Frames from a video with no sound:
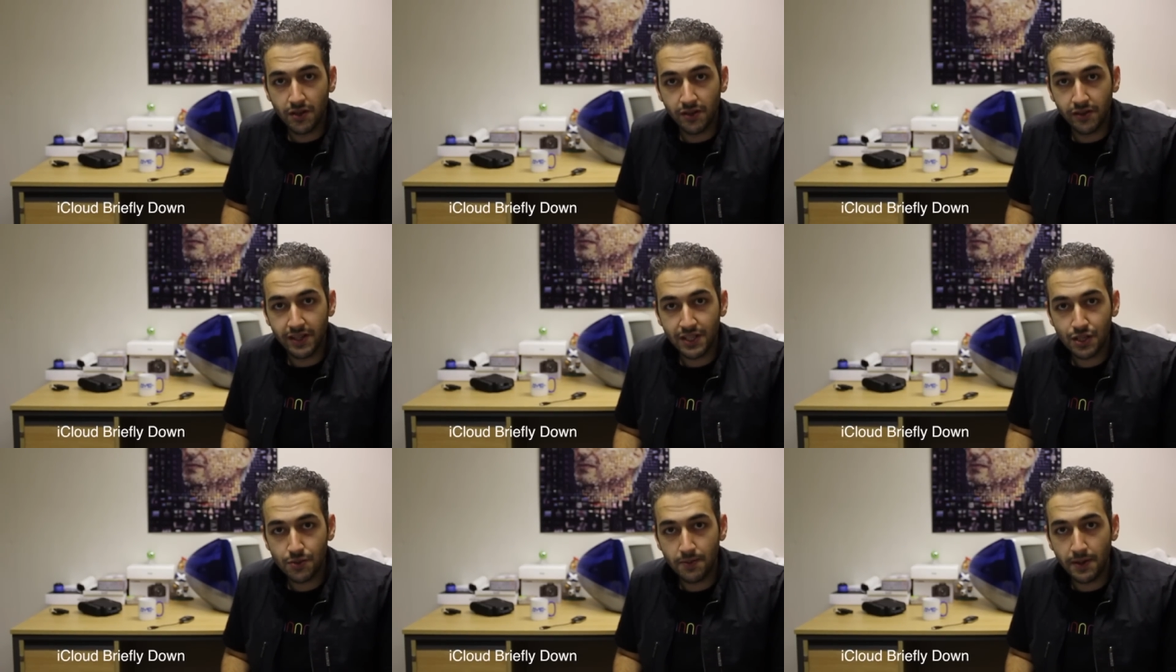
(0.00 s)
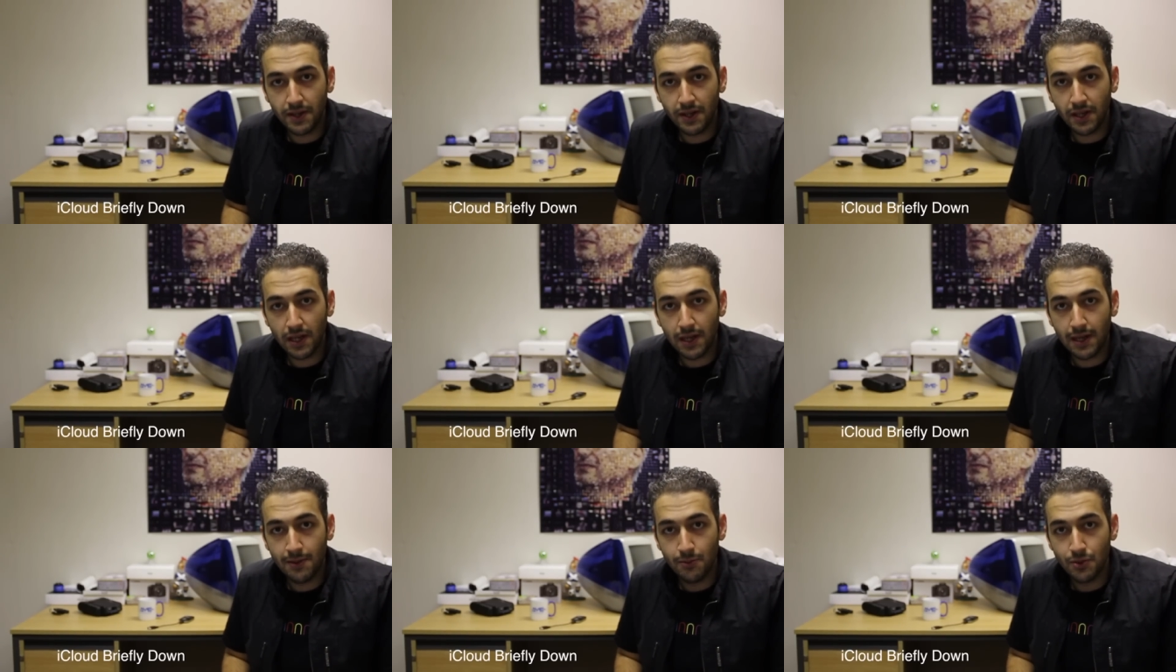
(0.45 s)
This
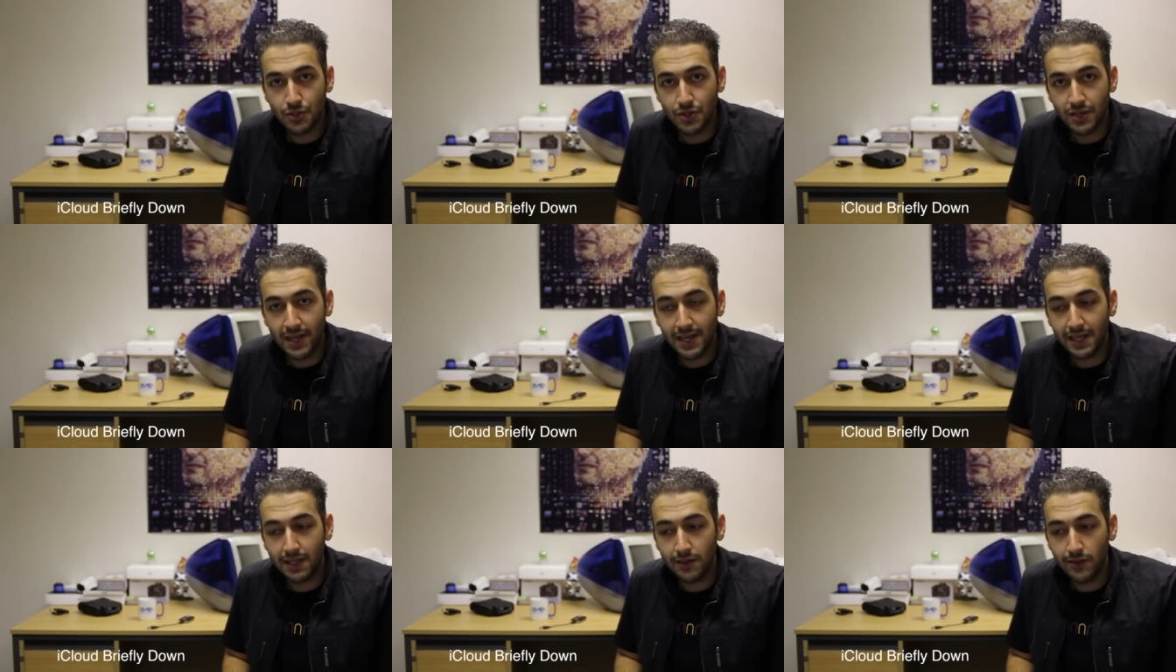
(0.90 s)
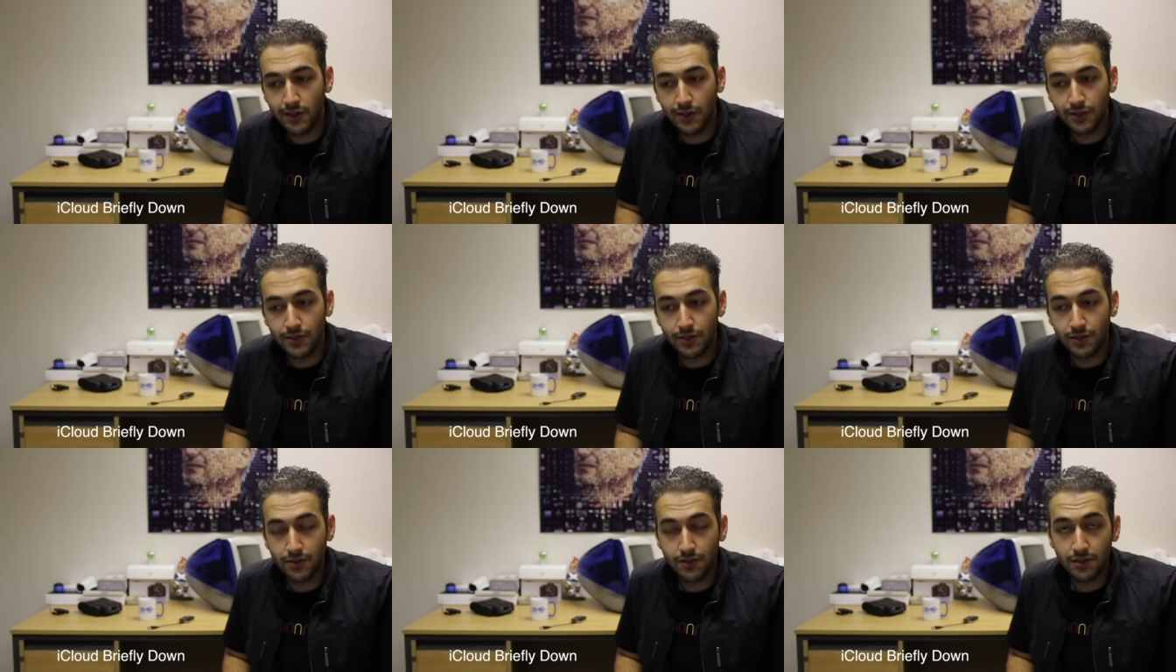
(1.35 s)
week it was
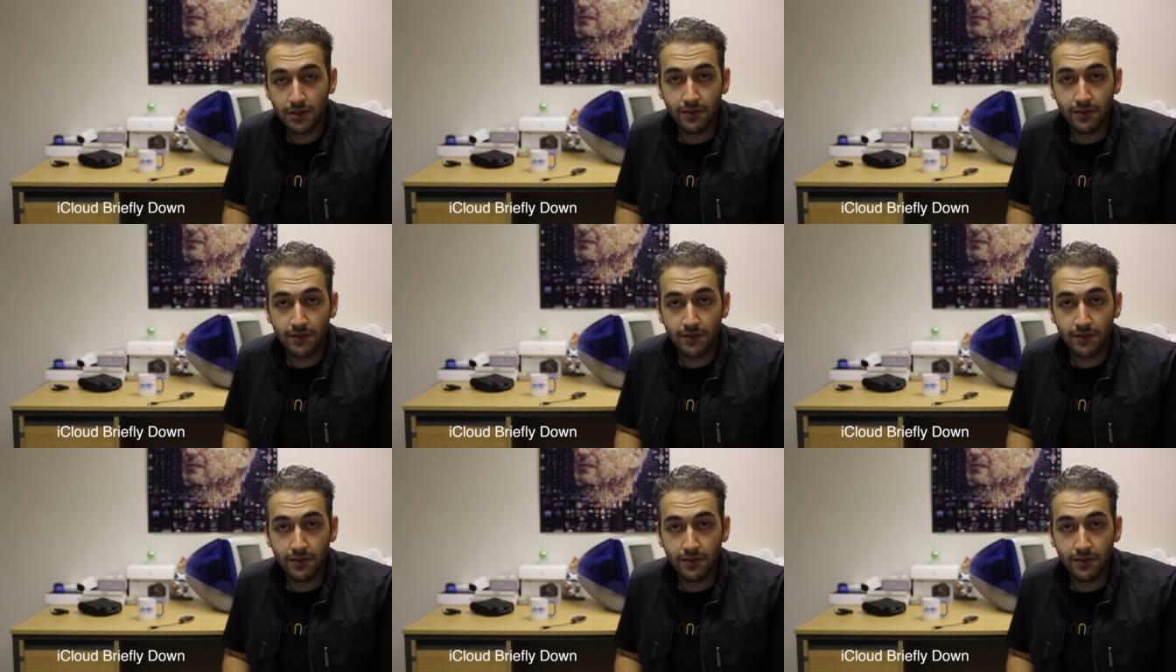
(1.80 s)
iCloud.